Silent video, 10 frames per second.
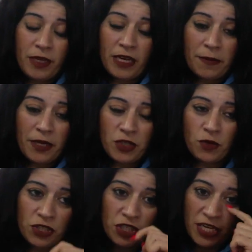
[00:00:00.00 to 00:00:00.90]
be sure
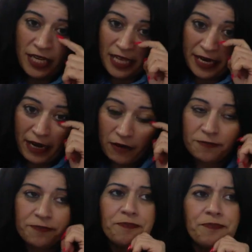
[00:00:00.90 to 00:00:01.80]
to check that out.
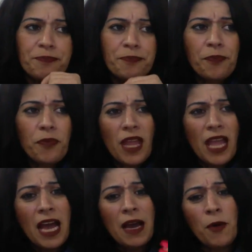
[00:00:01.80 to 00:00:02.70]

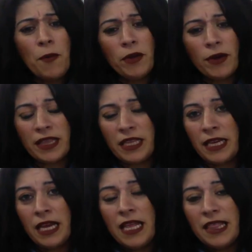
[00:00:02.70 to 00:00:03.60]
When we look at the
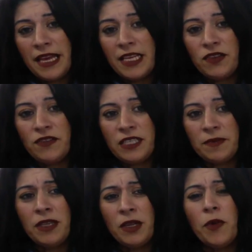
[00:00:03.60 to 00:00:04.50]
history of
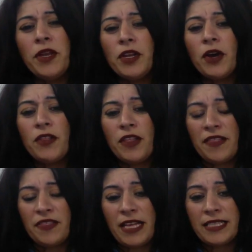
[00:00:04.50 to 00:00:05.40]
disability, we know that
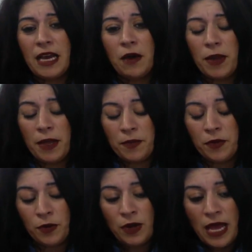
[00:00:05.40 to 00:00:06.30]
that's how
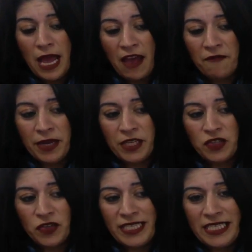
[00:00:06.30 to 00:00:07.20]
people have been
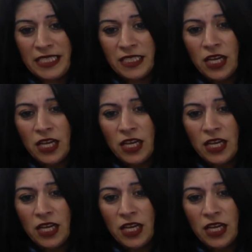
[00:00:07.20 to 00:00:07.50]
treated.